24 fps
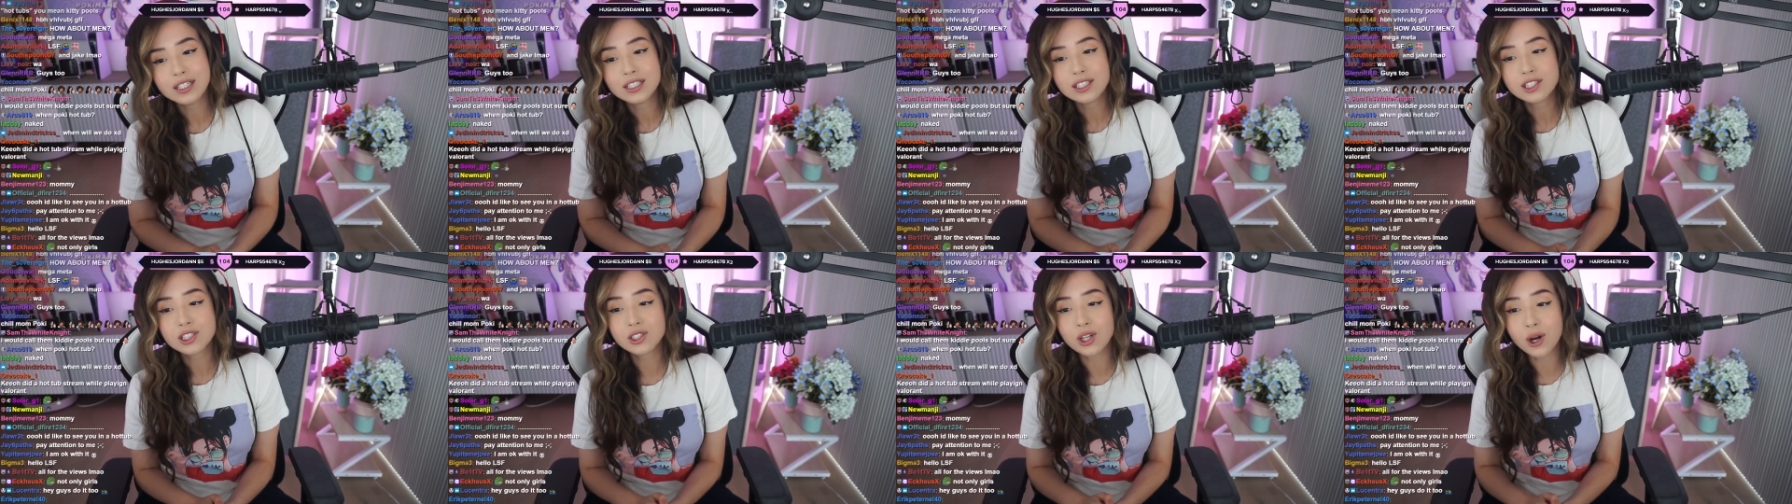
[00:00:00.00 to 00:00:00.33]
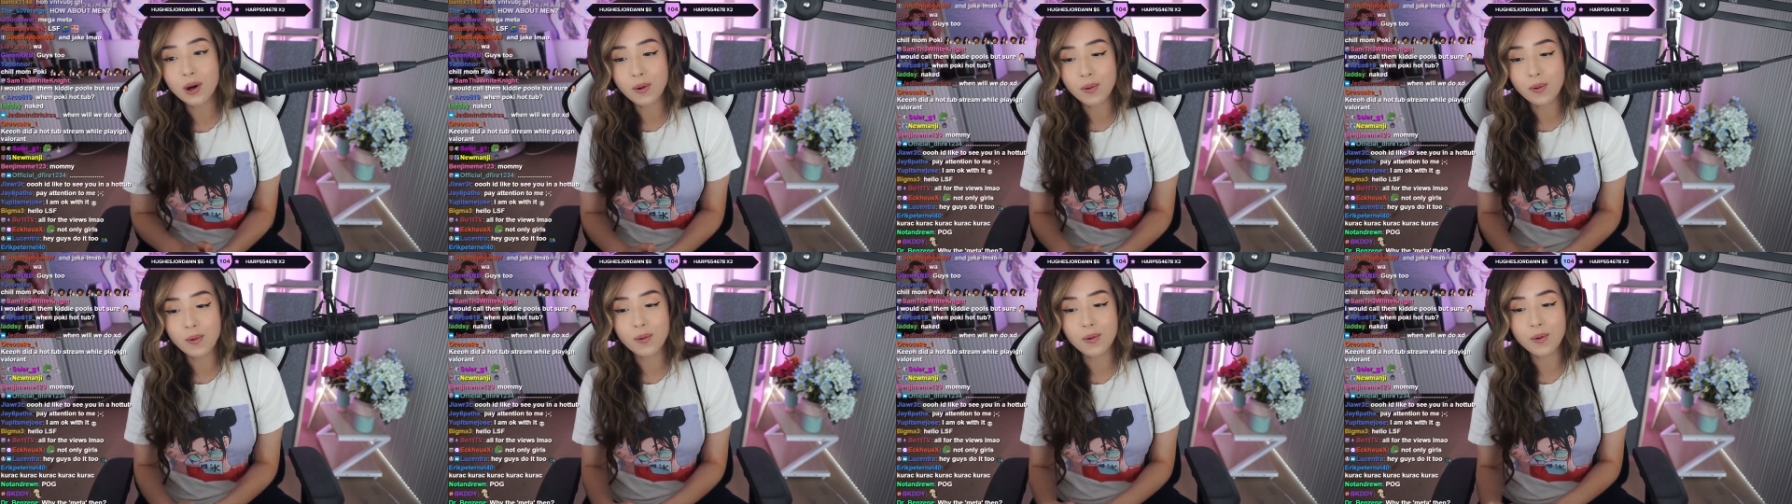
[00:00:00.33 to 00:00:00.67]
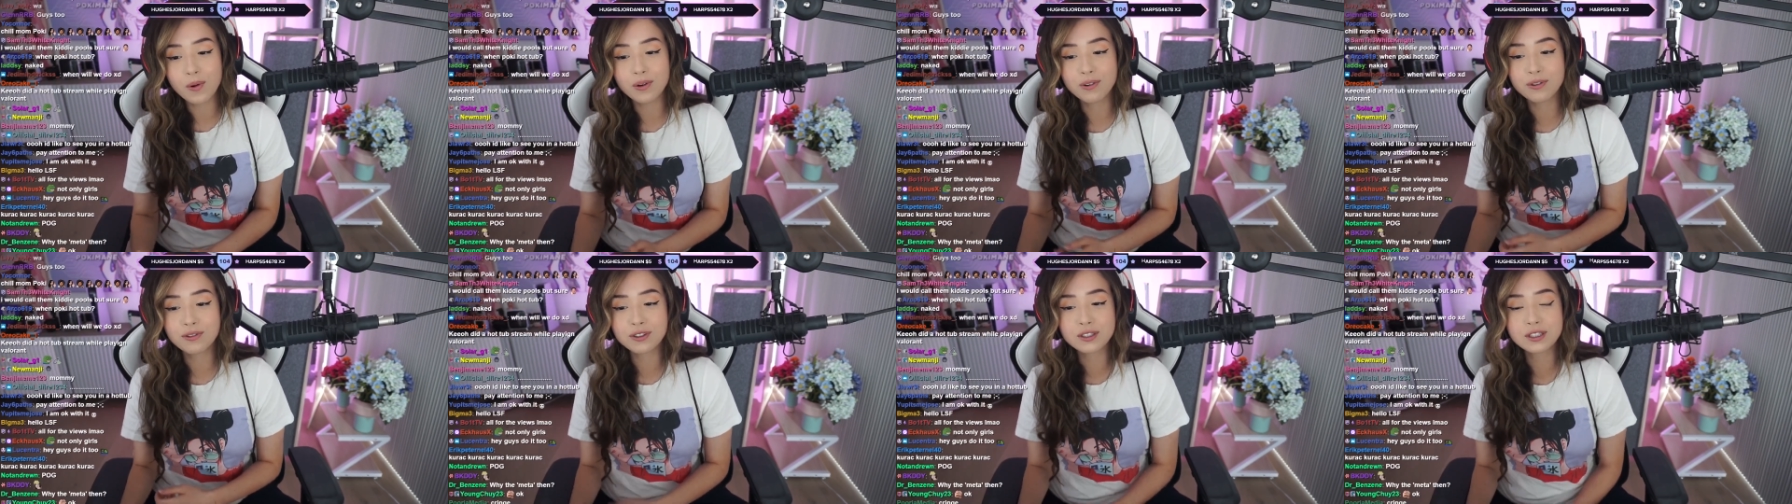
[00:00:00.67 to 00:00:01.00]
So
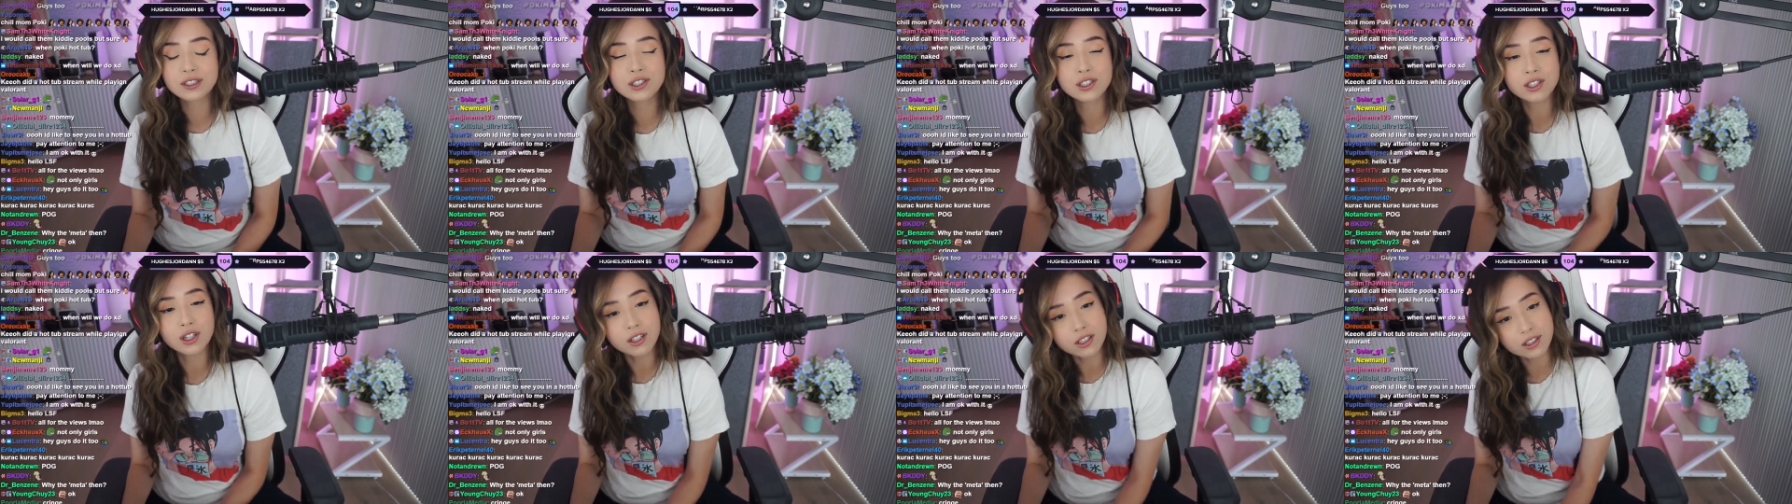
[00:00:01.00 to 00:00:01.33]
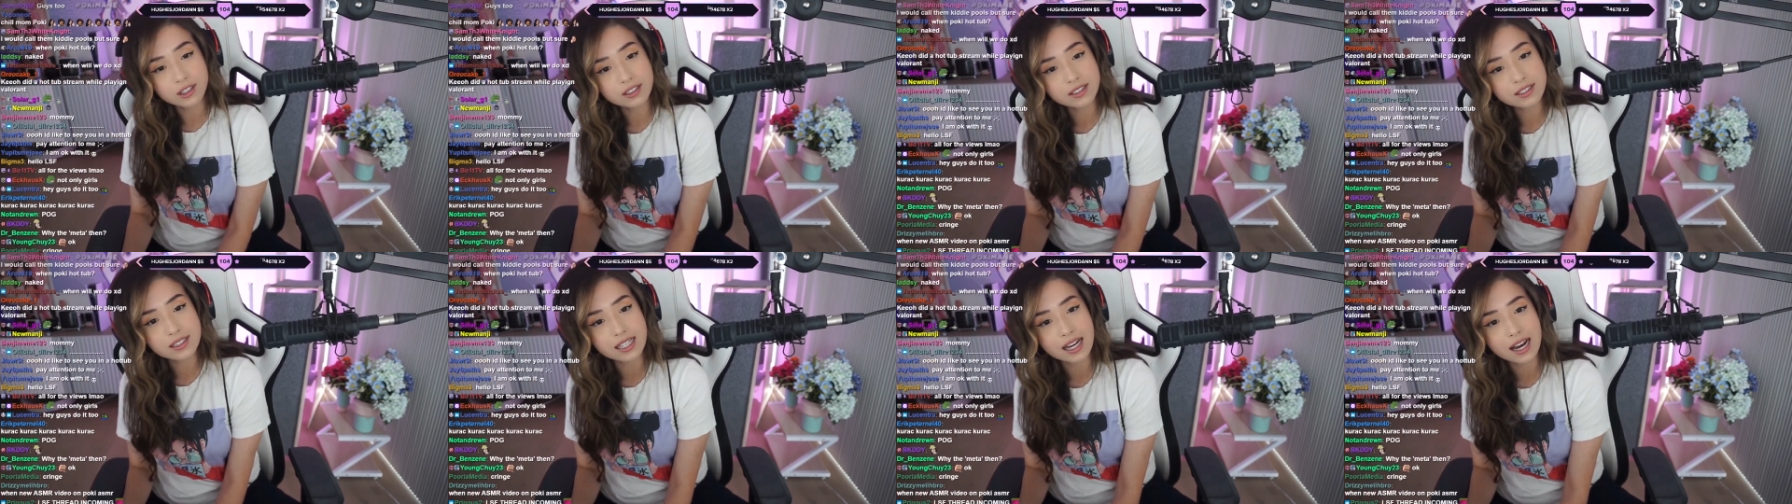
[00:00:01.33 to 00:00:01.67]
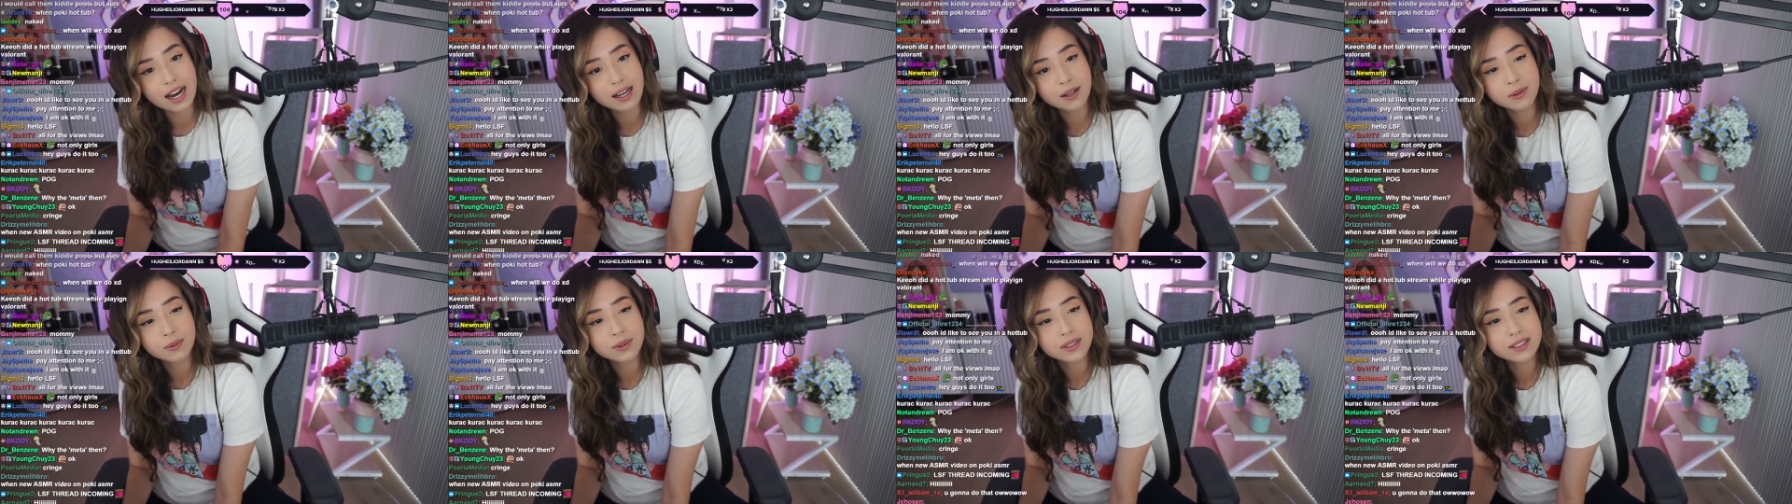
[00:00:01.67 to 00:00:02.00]
for starters,
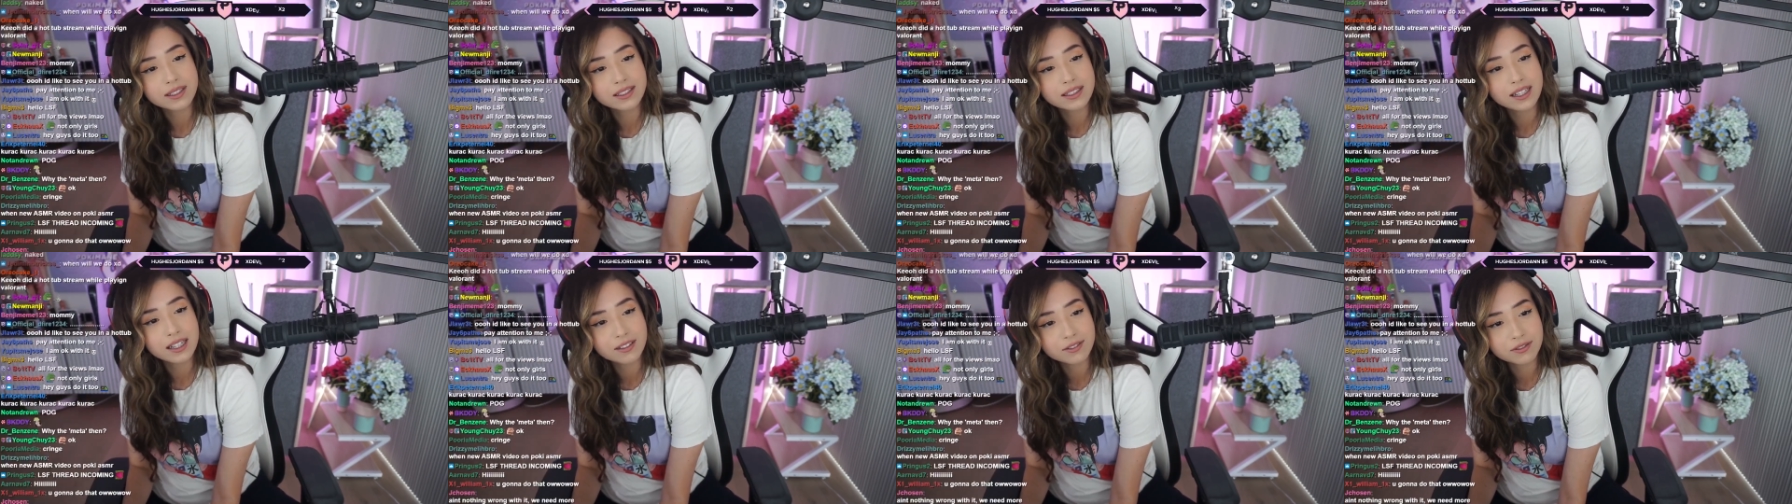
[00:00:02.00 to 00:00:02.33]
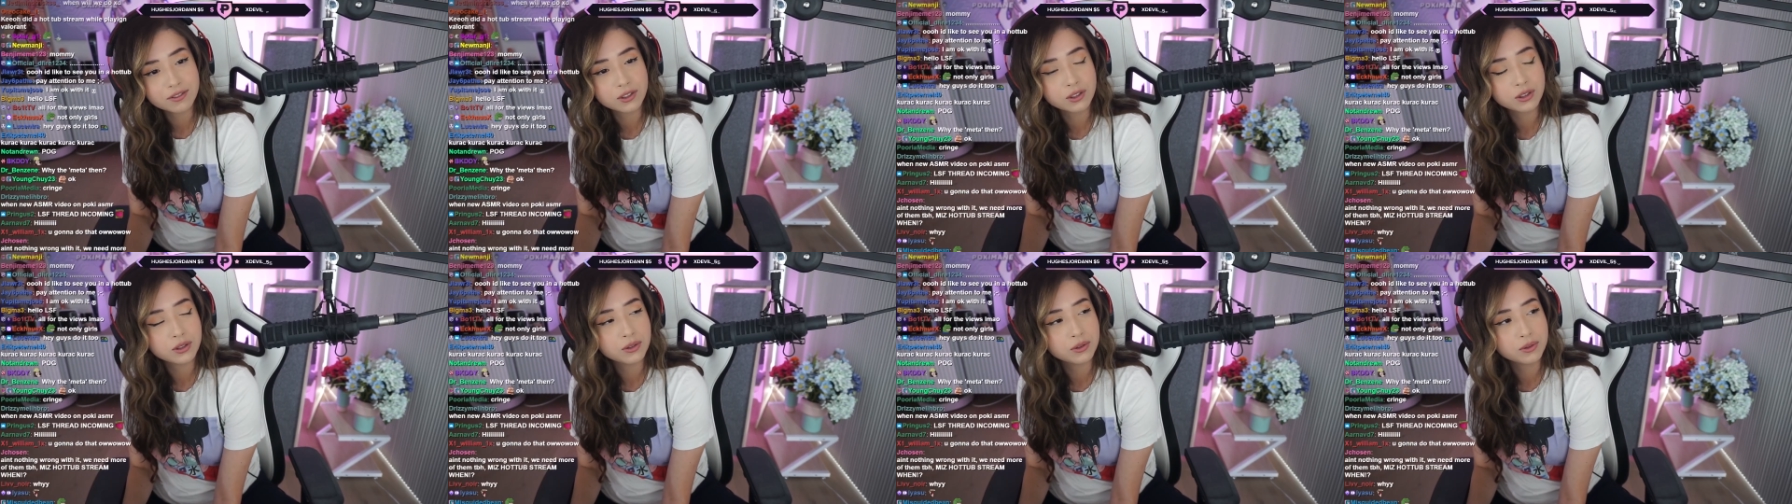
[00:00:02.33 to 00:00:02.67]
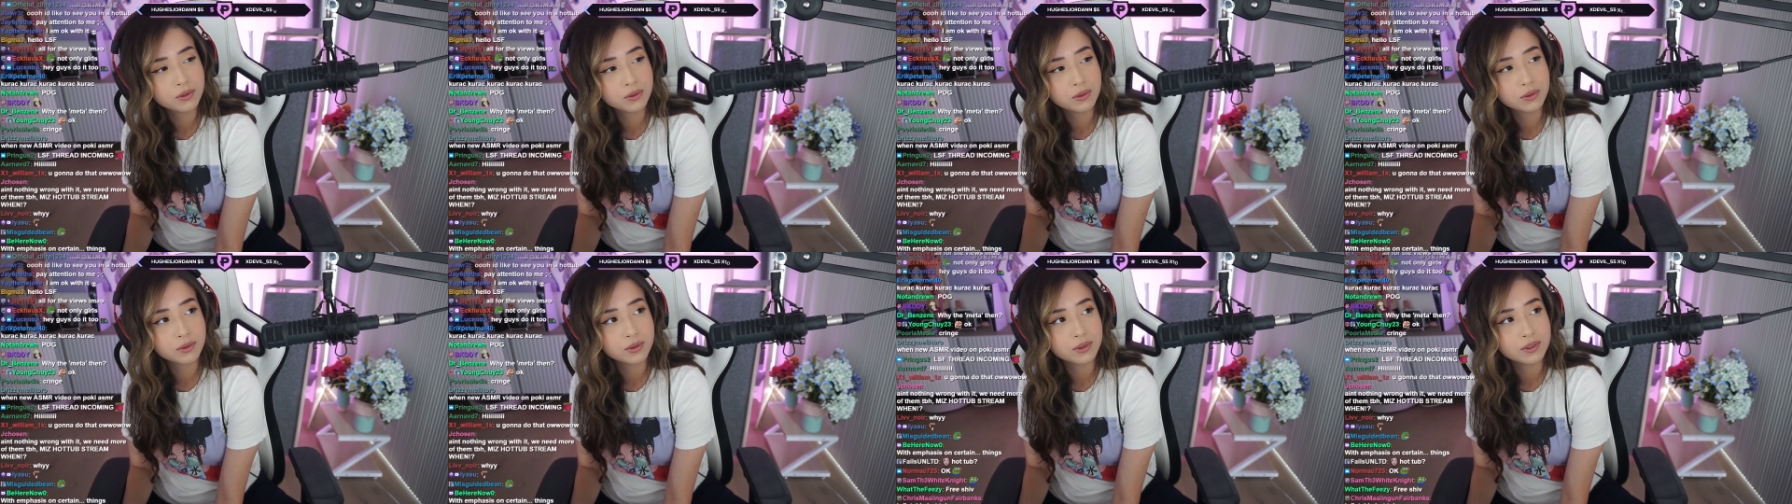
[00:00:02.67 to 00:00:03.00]
I would love
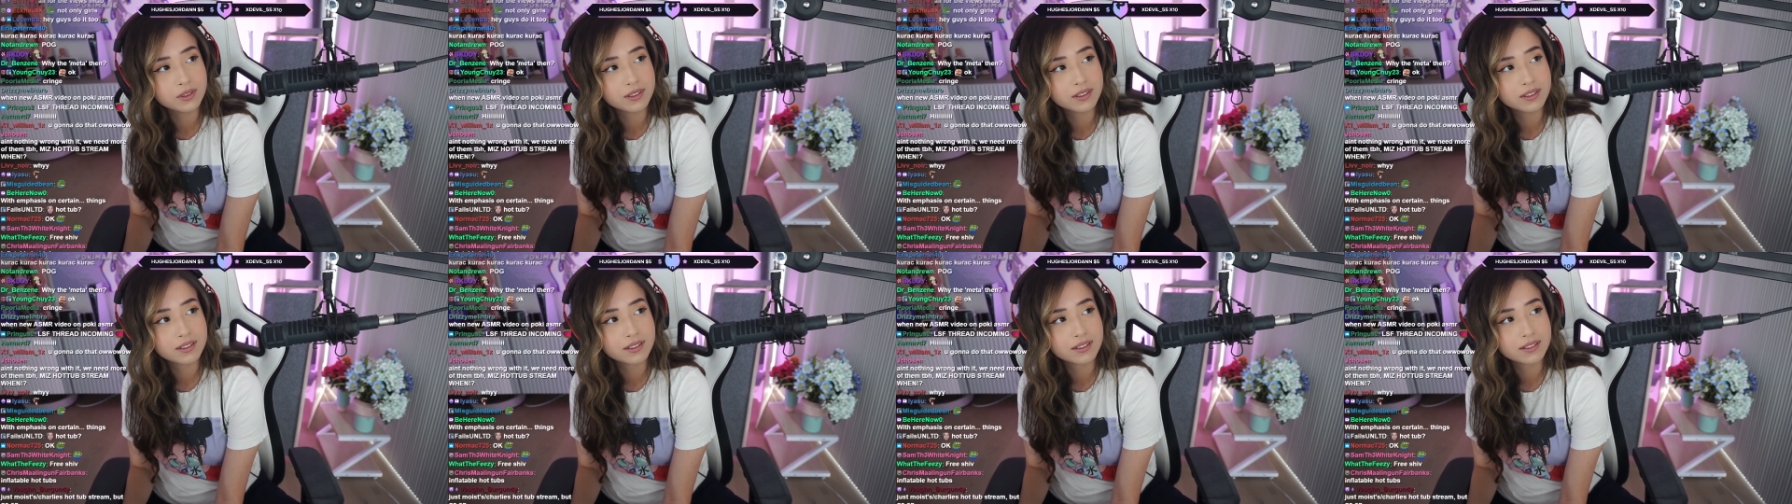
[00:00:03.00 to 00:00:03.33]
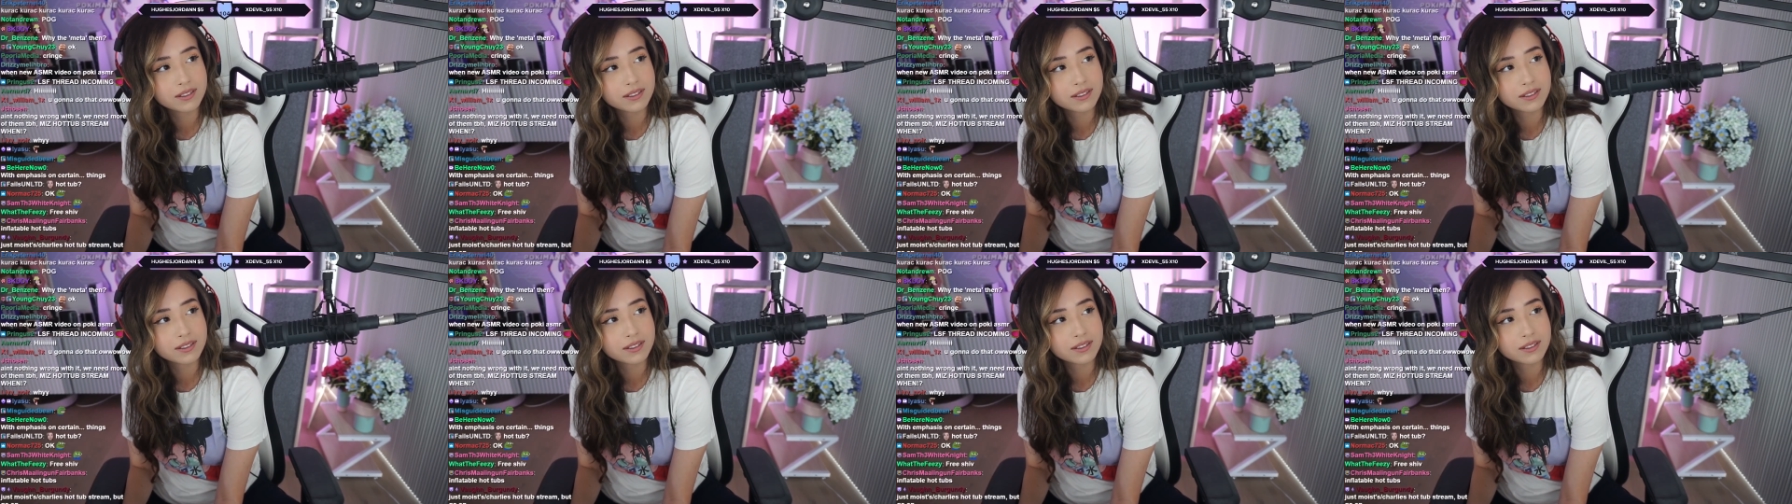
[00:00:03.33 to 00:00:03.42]
to,